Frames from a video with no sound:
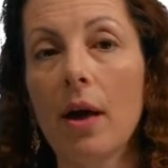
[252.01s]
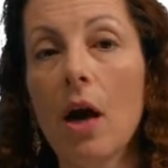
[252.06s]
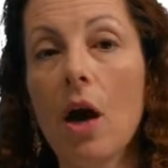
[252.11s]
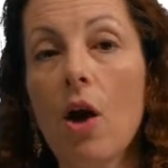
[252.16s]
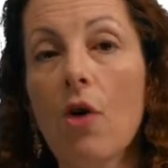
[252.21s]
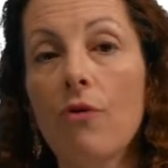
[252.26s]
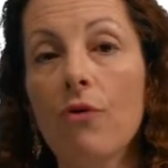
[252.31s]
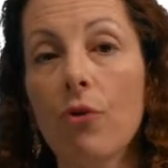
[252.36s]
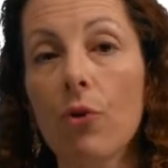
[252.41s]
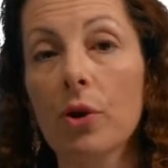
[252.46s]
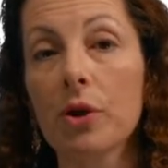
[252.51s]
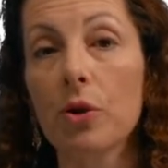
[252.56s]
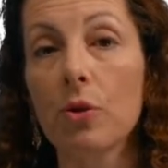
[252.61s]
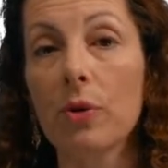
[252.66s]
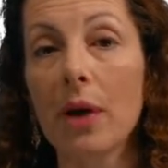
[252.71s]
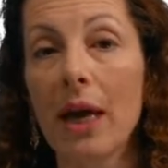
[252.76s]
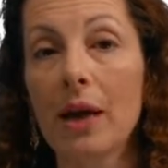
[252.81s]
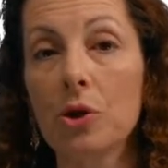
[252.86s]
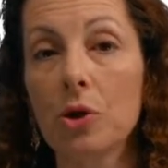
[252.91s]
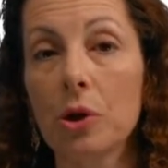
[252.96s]
for
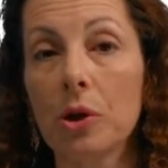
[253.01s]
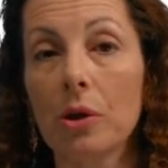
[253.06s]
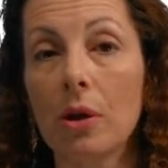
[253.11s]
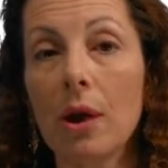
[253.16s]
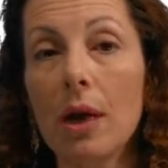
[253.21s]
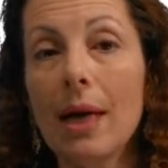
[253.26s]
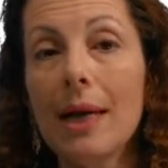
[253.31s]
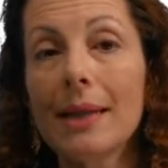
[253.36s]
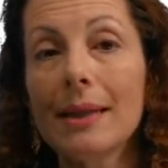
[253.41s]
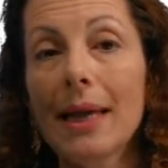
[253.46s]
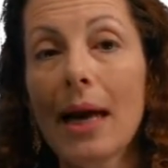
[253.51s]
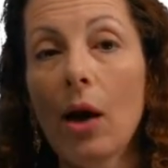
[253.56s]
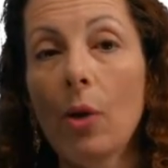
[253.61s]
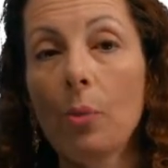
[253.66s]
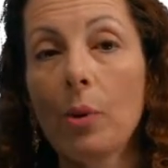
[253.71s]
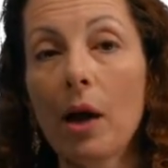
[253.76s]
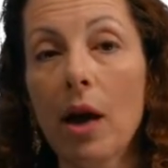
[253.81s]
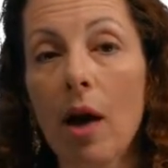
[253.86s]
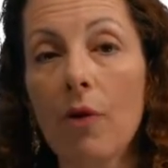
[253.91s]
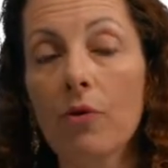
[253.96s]
donation to help
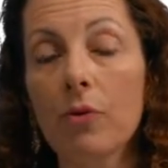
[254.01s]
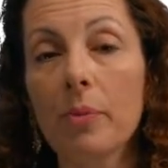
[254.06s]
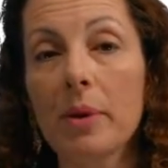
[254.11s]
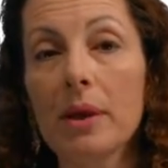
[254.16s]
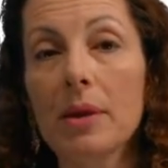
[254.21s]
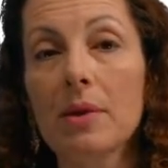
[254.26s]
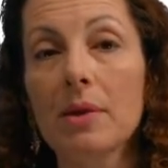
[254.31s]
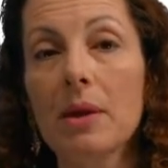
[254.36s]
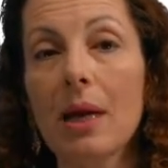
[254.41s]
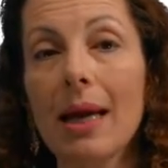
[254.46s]
governments,